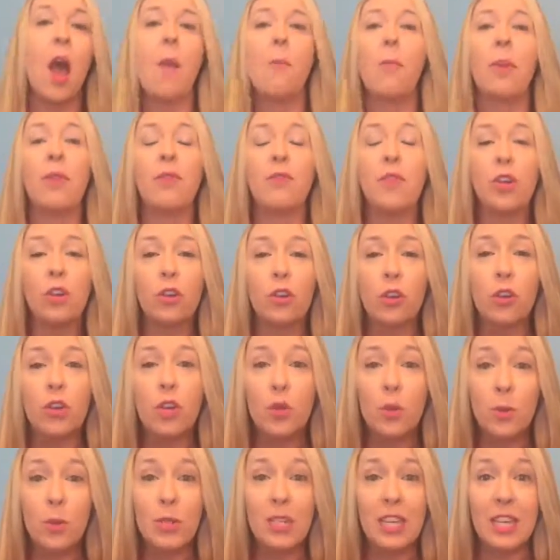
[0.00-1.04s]
But if you're
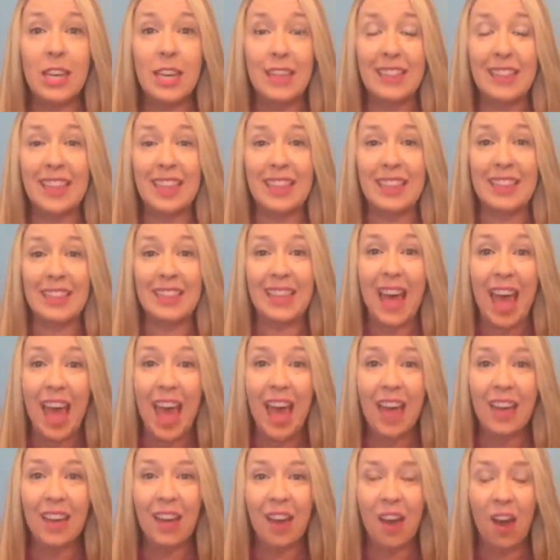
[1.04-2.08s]
using the
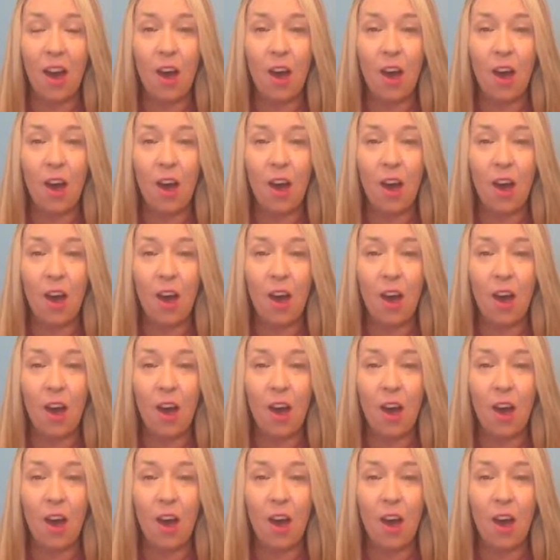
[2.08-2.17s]
lack